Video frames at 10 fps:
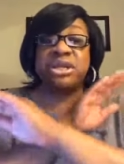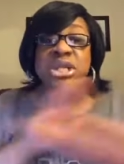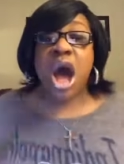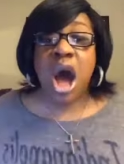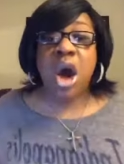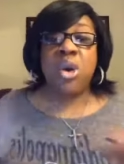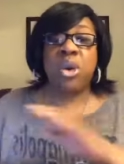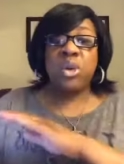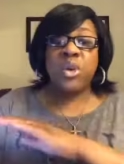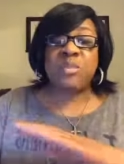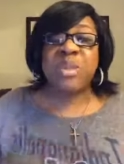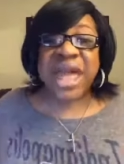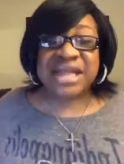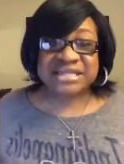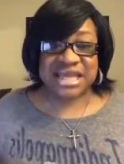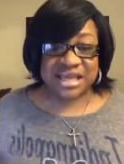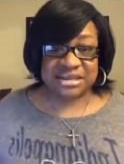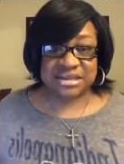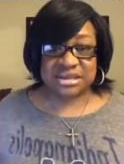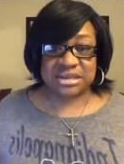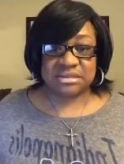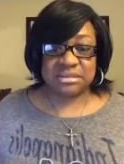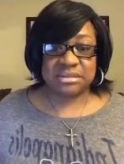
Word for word: no repentance.